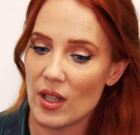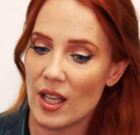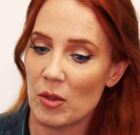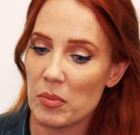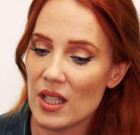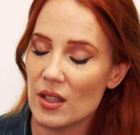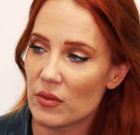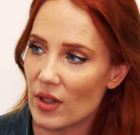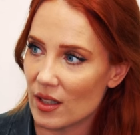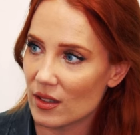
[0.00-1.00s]
the LP, the
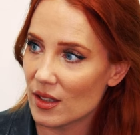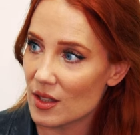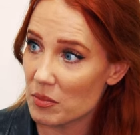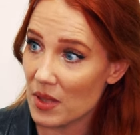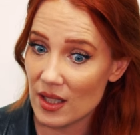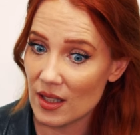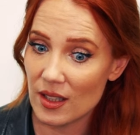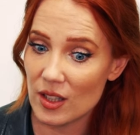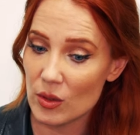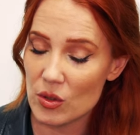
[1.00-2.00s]
vinyl is making
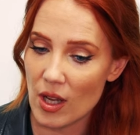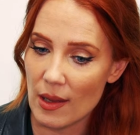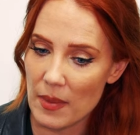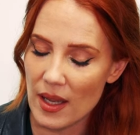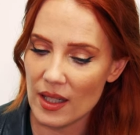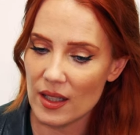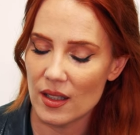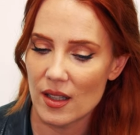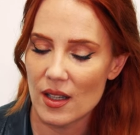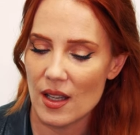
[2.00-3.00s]
a huge comeback.
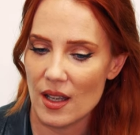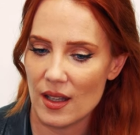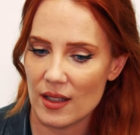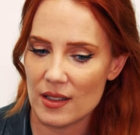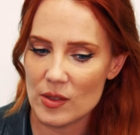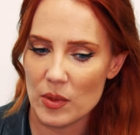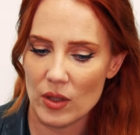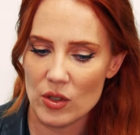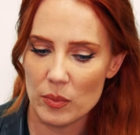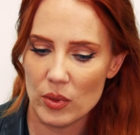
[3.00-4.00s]
And we
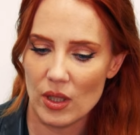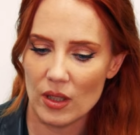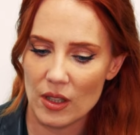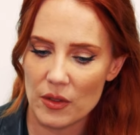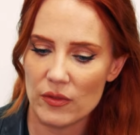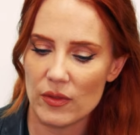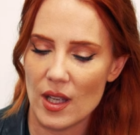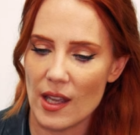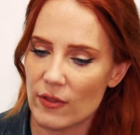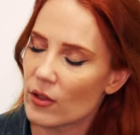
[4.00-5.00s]
also put a lot of
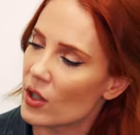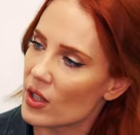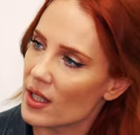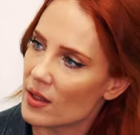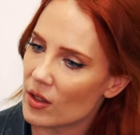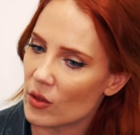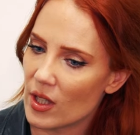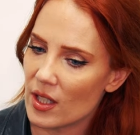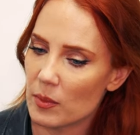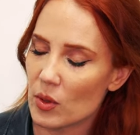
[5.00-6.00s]
effort in
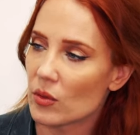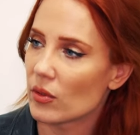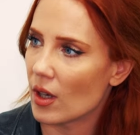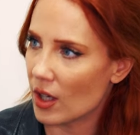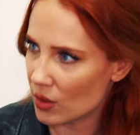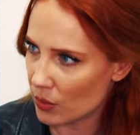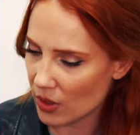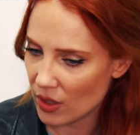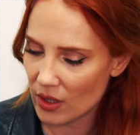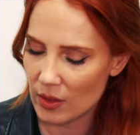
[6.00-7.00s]
creating beautiful
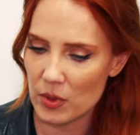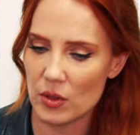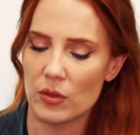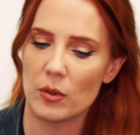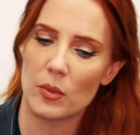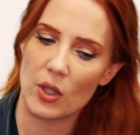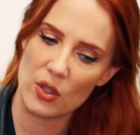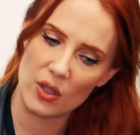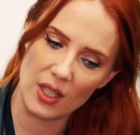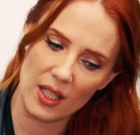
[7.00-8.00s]
artwork, beautiful
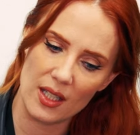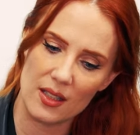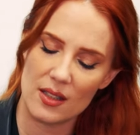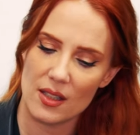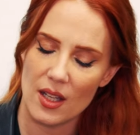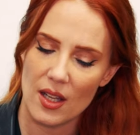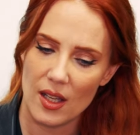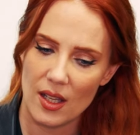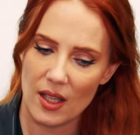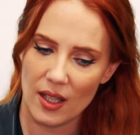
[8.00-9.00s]
merchandise.
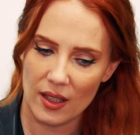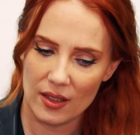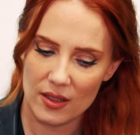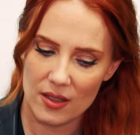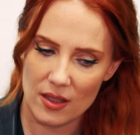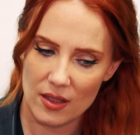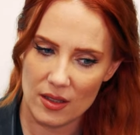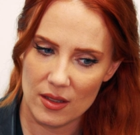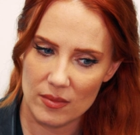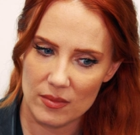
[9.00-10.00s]
And
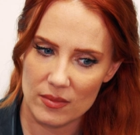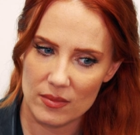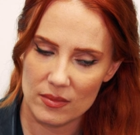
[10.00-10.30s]
um,